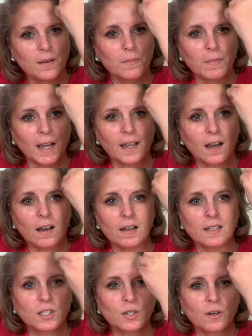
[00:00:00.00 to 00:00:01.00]
my
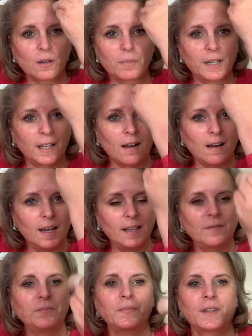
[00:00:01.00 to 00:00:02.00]
contour put
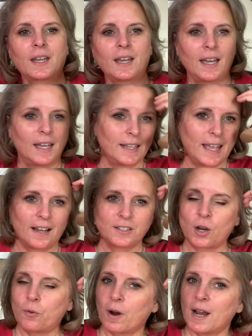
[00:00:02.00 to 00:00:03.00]
on. Now
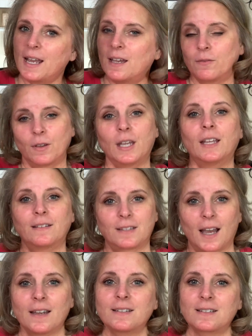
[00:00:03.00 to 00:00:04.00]
don't worry, it
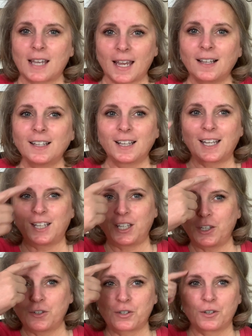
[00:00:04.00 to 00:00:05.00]
does take a little
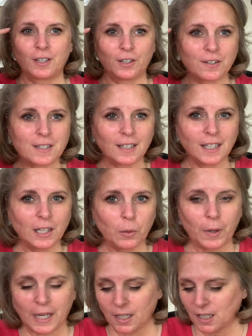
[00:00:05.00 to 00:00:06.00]
getting used to. It looks a little
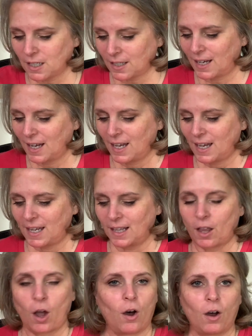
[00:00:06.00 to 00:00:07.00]
weird.
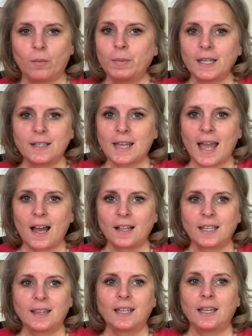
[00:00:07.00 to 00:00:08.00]
It'll all blend
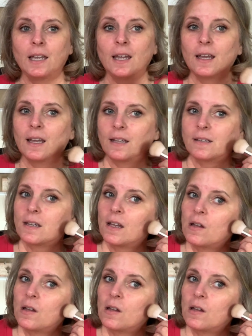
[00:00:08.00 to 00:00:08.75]
out in the end,